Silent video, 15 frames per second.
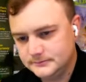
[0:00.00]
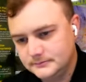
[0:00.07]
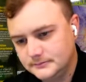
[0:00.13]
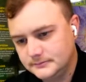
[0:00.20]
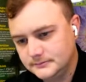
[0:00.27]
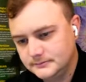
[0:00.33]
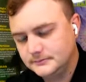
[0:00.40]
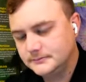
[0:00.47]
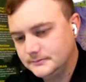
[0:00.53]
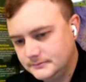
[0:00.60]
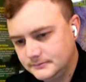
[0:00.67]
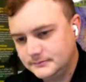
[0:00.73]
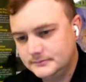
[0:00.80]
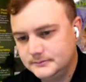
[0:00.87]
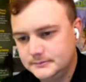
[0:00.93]

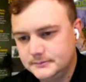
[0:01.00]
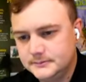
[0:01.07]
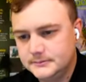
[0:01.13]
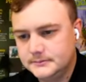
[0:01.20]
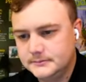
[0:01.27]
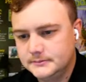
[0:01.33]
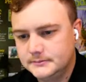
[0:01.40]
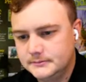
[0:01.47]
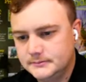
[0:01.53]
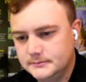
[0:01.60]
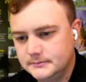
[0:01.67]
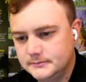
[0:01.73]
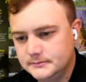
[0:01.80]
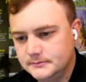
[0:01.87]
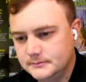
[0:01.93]

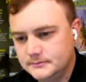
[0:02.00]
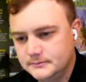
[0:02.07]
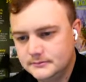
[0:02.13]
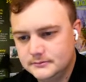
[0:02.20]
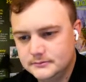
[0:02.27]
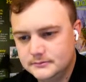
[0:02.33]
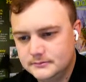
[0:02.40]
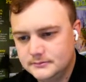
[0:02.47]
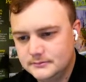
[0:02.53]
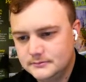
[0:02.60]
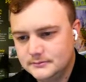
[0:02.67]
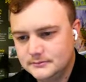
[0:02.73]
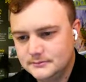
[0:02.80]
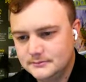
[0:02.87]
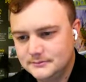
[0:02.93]

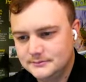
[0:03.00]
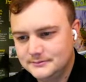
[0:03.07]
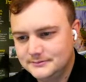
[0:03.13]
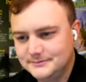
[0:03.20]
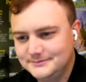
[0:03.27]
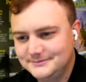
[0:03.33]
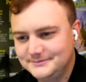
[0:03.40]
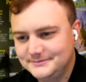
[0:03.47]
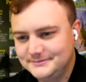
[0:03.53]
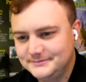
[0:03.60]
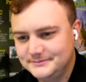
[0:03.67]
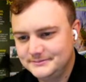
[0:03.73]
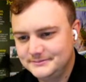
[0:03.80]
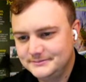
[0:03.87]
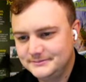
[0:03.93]

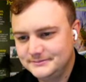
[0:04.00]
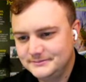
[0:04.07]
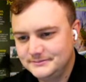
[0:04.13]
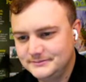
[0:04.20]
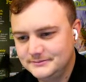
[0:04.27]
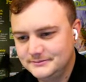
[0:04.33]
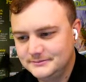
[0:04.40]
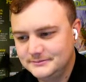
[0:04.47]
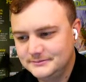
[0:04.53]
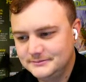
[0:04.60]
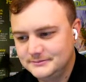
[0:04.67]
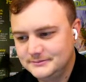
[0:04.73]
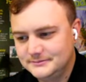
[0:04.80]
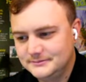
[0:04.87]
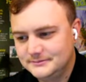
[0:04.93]
This person isn't speaking.